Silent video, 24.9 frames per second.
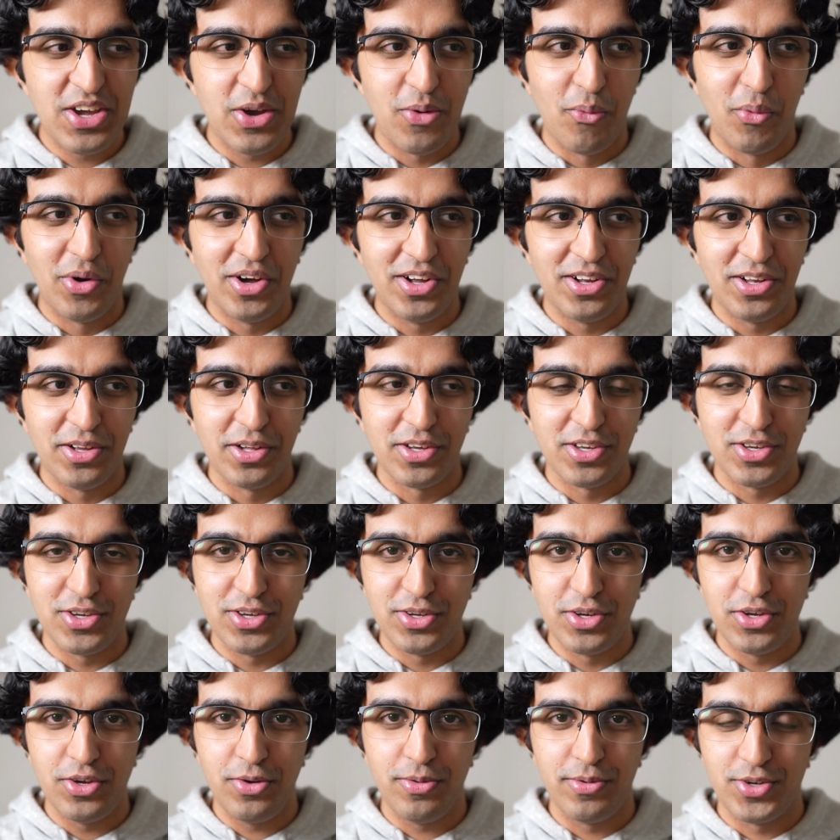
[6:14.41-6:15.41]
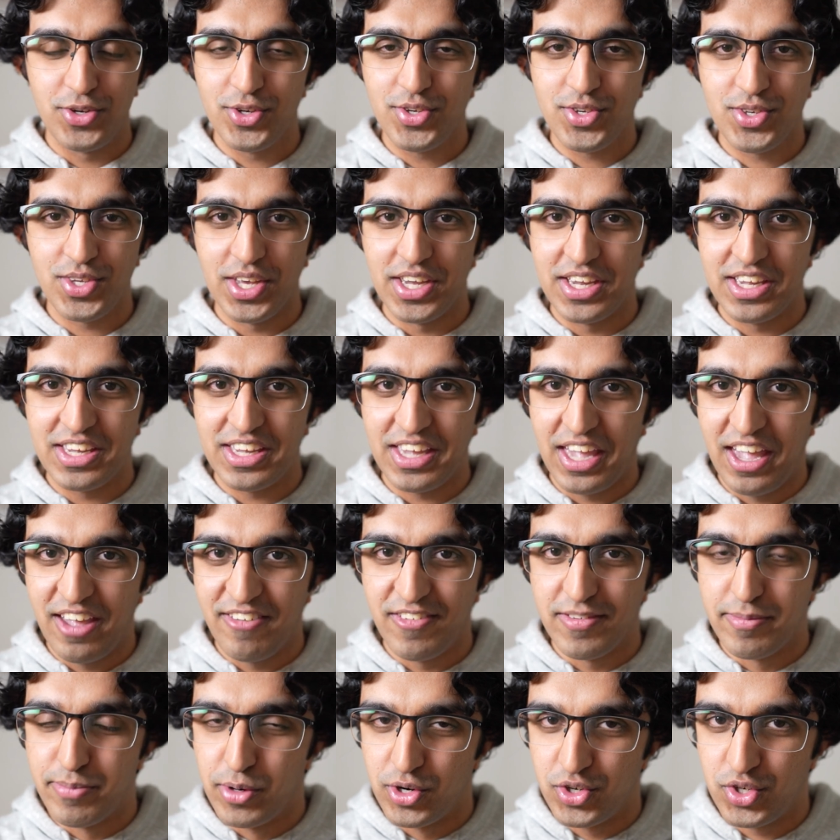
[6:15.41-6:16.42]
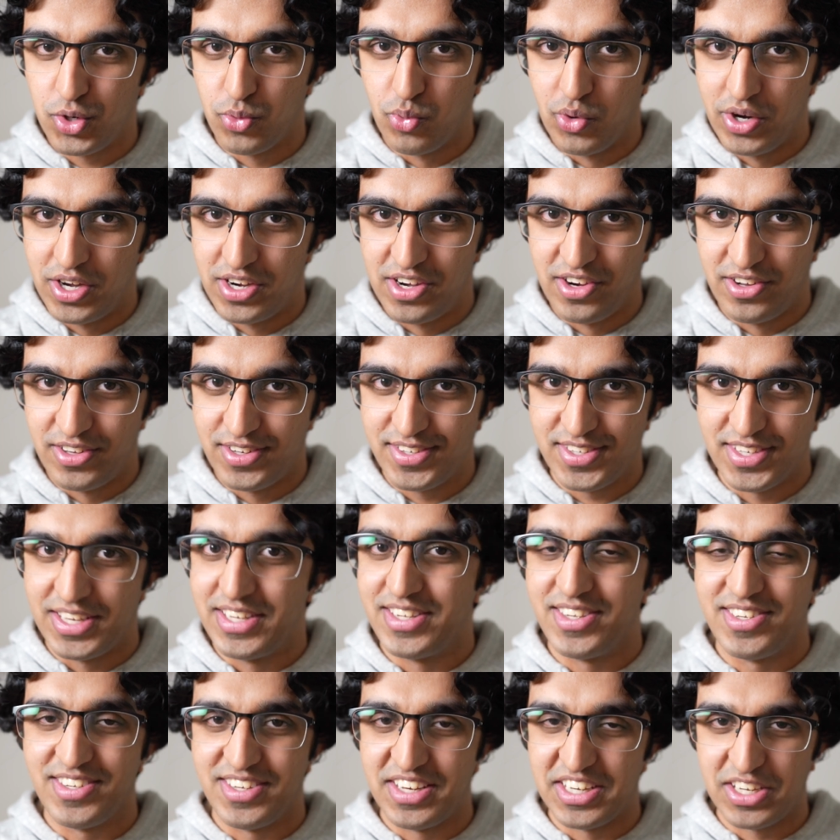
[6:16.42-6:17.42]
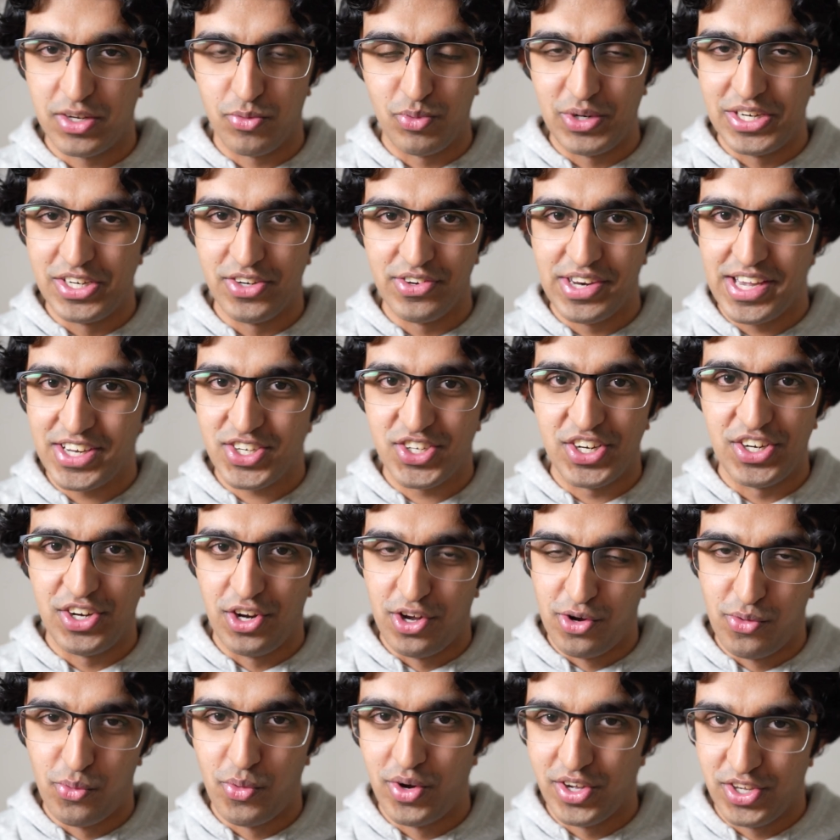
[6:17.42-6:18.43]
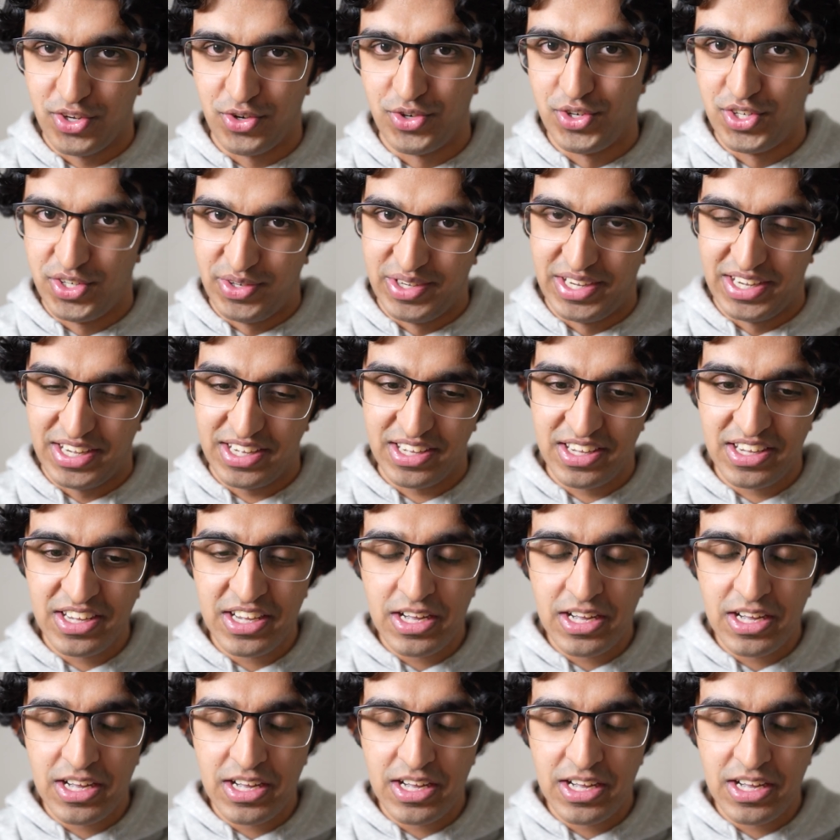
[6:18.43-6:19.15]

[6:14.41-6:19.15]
well, you just like gave a bunch of word nonsense, like we don't actually know what you're doing.